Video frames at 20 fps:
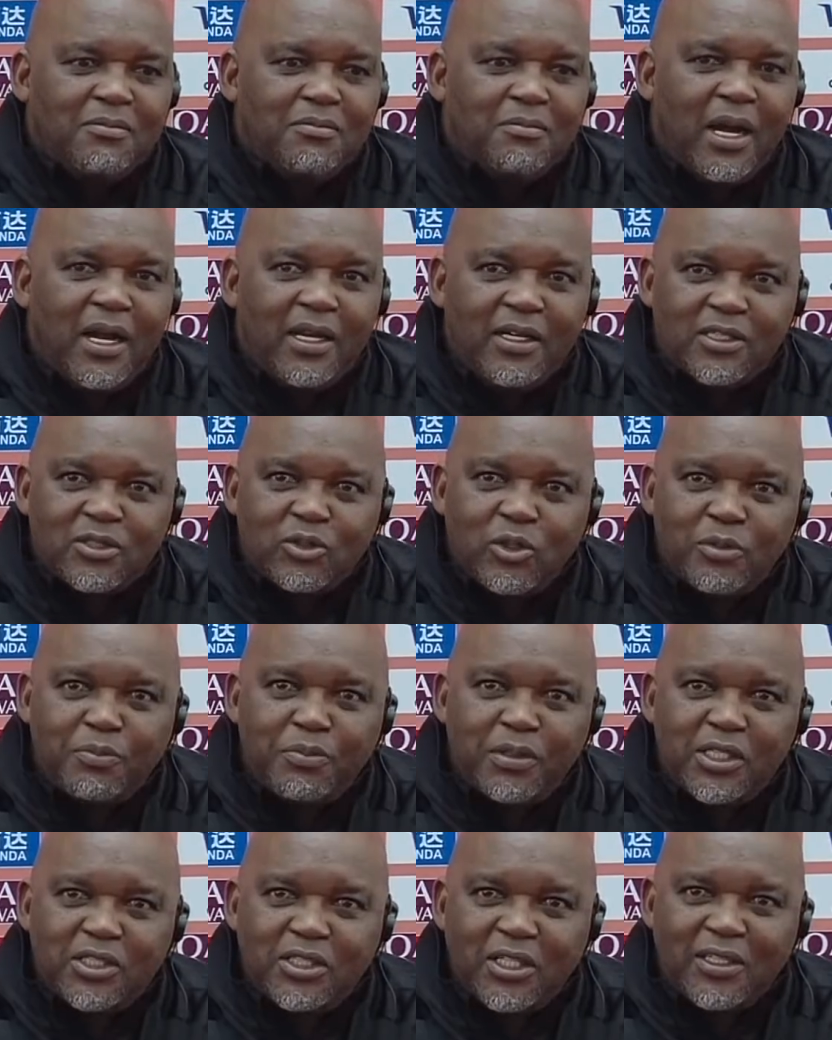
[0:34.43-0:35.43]
Bayern has got
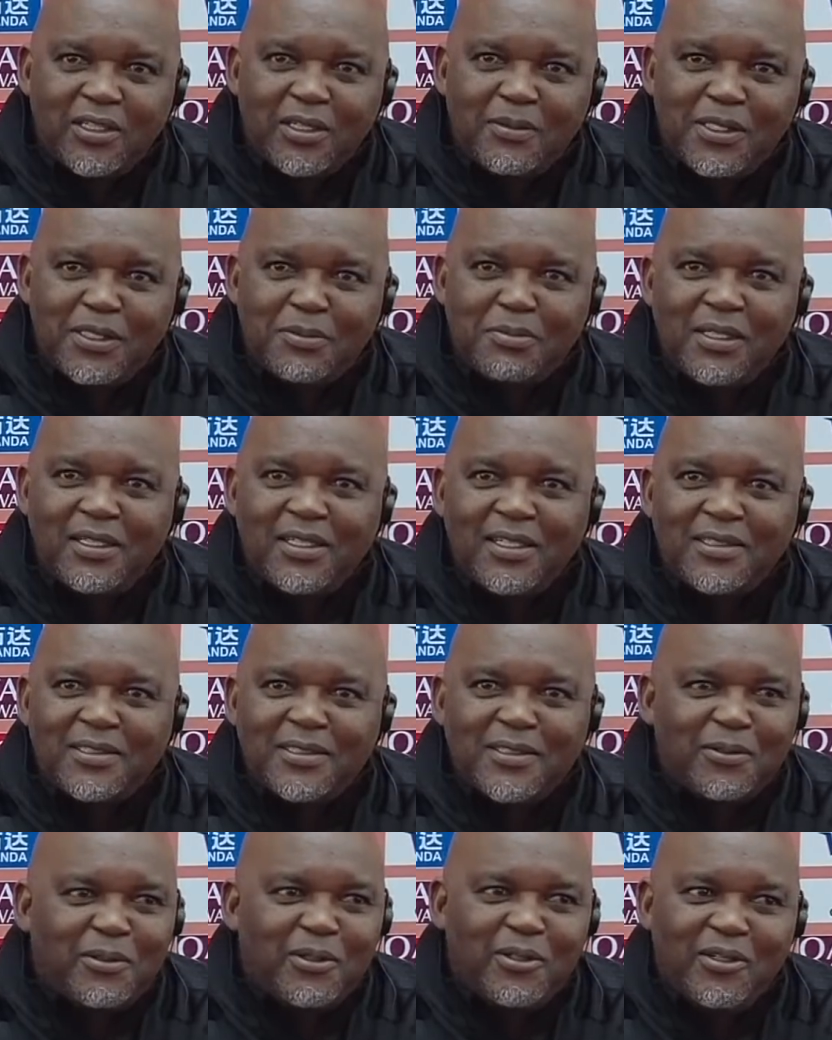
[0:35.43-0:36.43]
pressure. They must beat
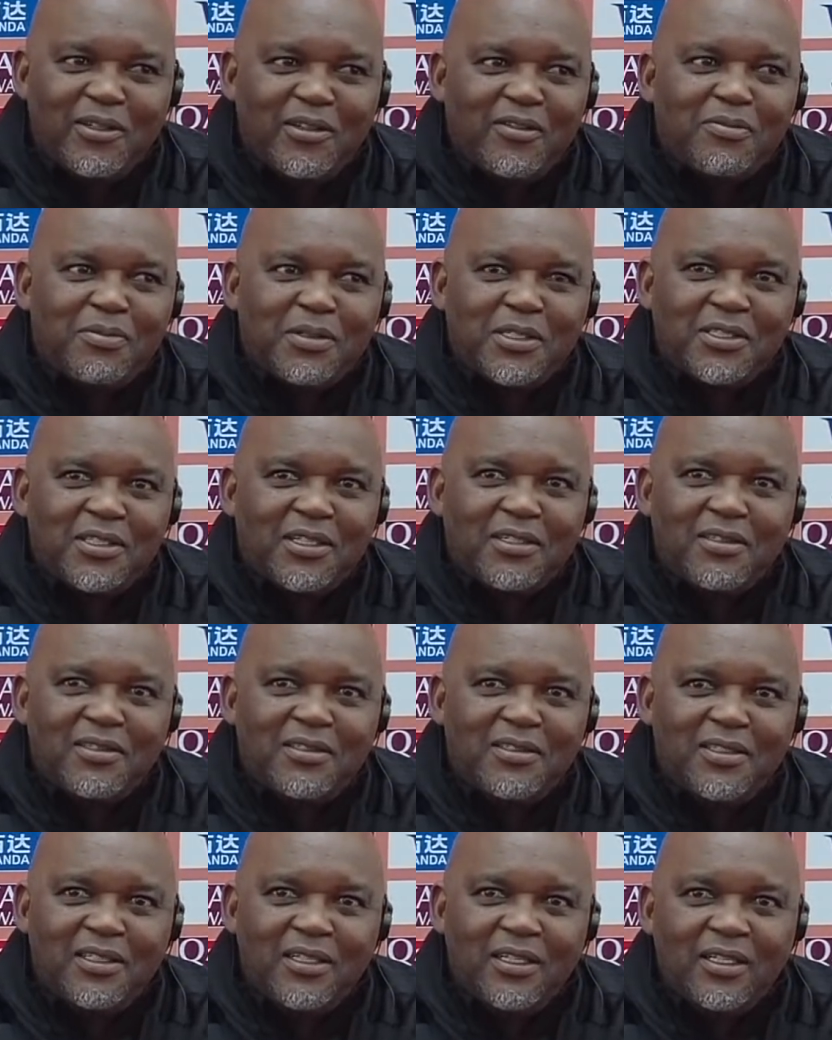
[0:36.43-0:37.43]
us. We don't have pressure.
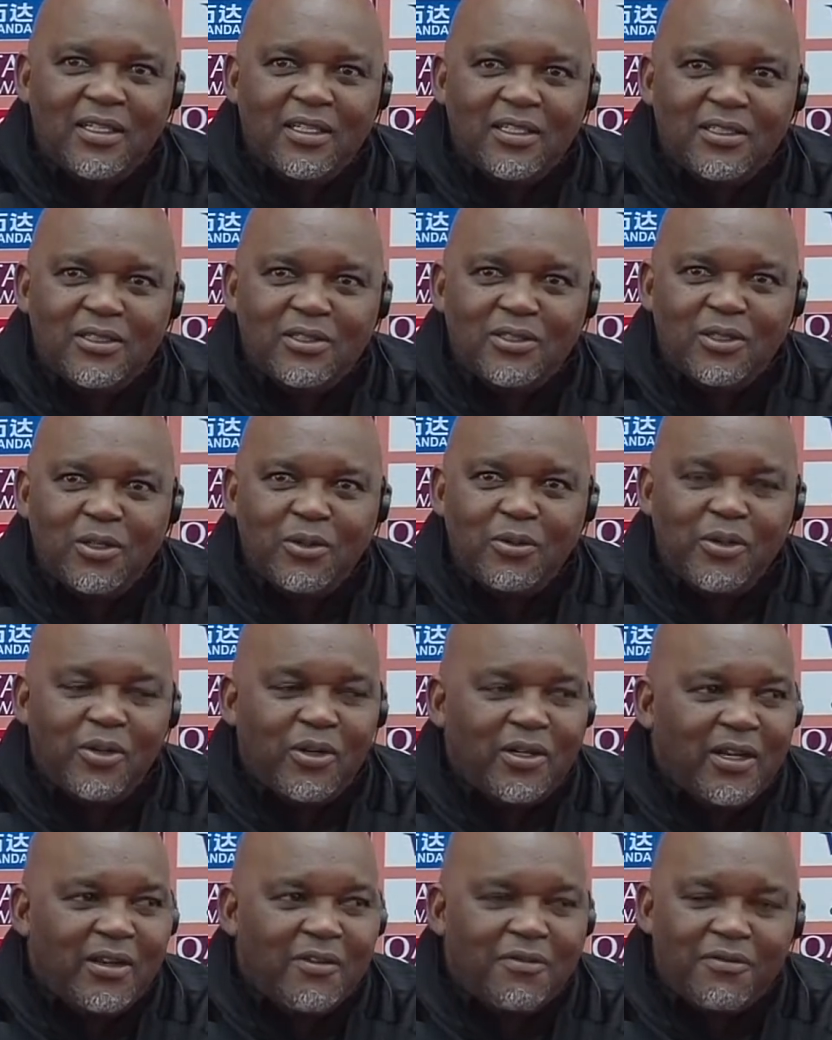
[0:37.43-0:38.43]
So we're
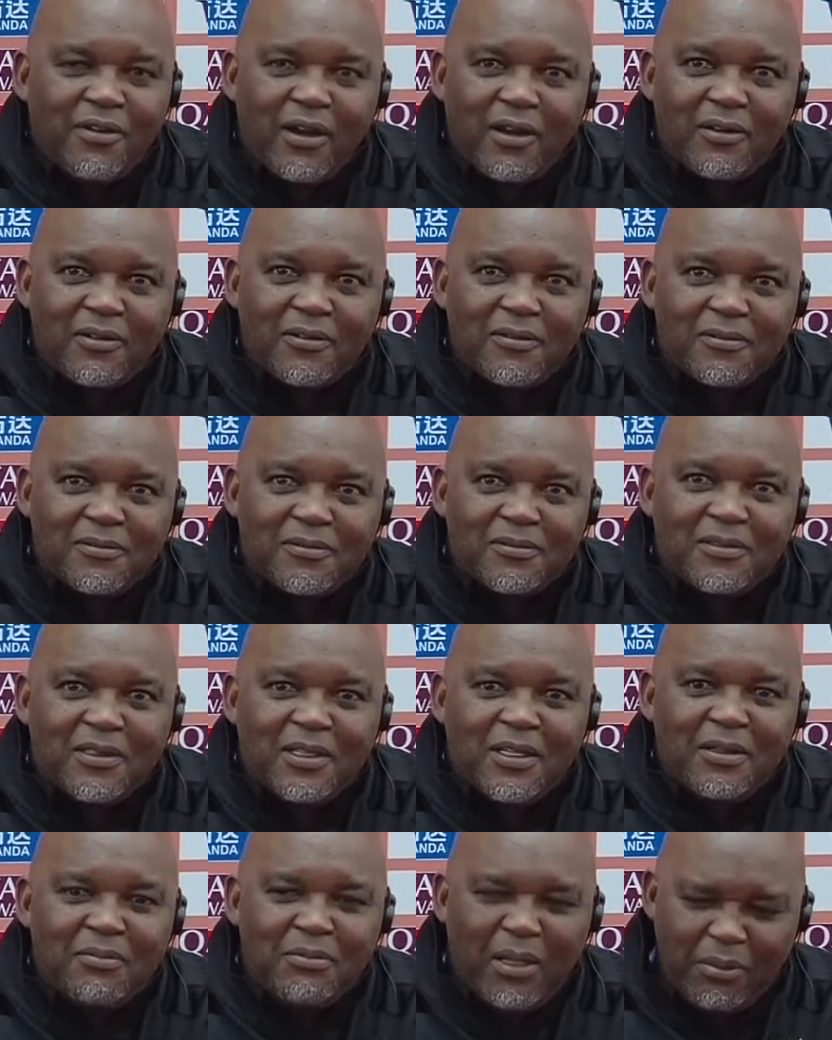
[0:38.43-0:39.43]
going to have fun.
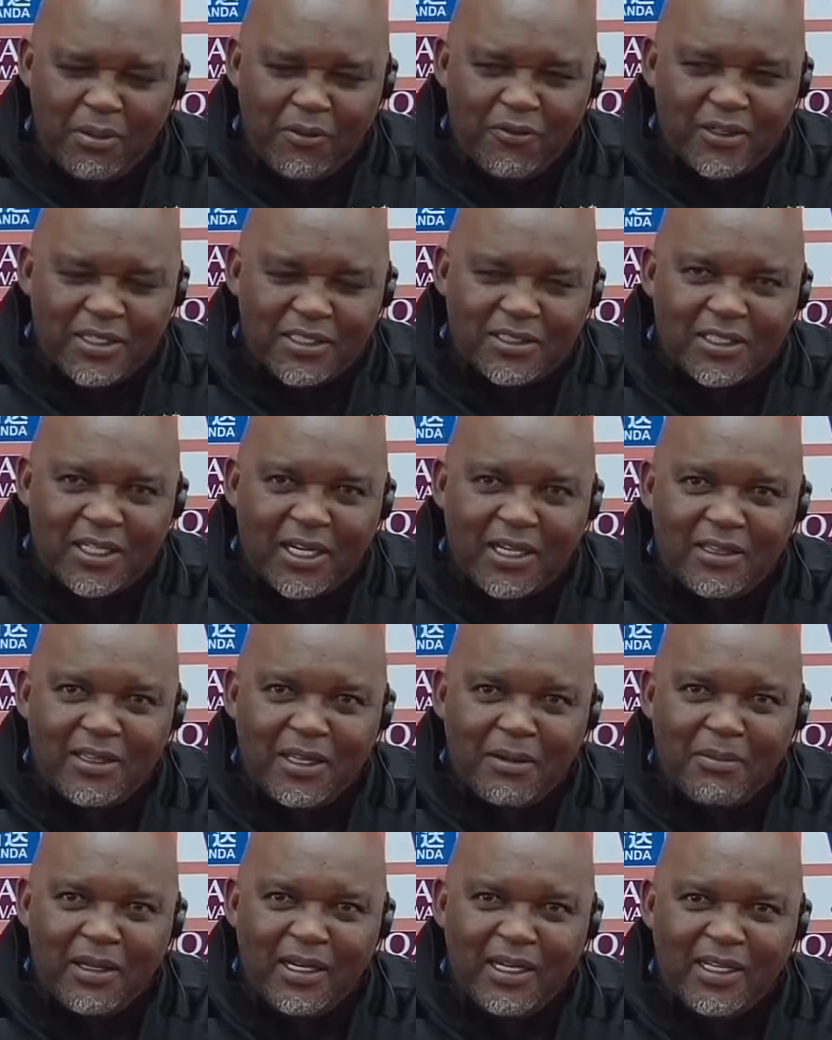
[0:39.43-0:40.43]
Maybe frustrate
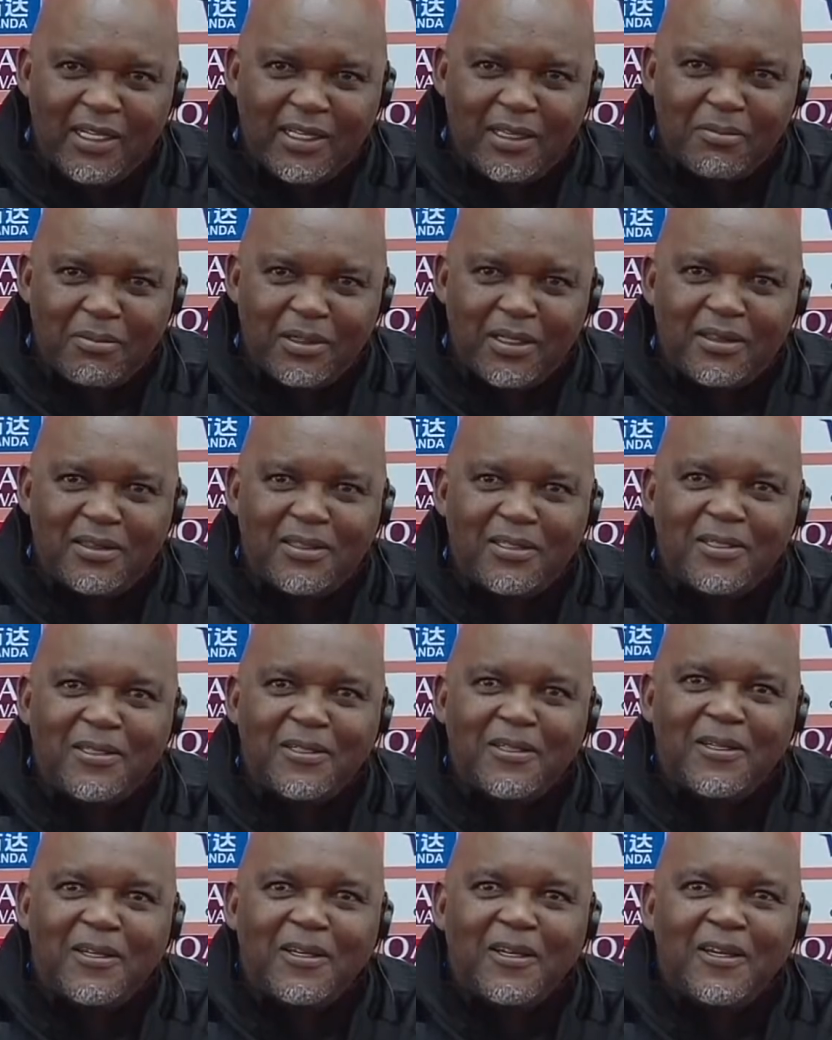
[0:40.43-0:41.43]
them a little bit
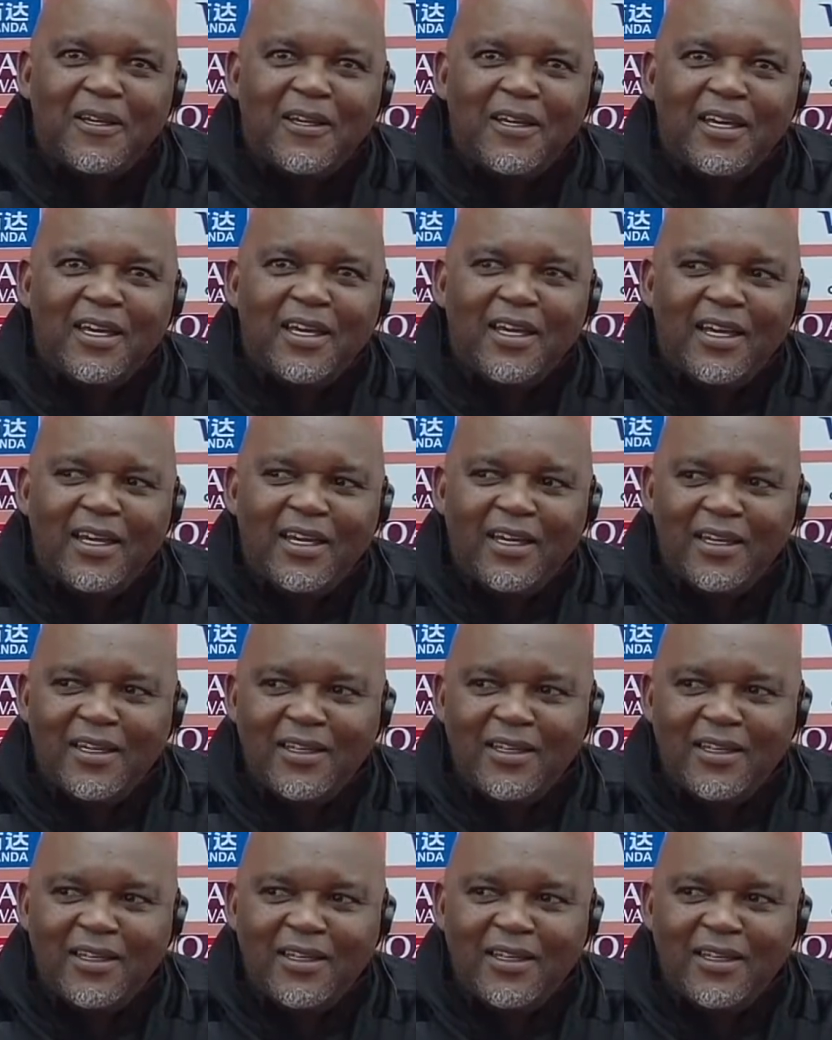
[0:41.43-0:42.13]
uh,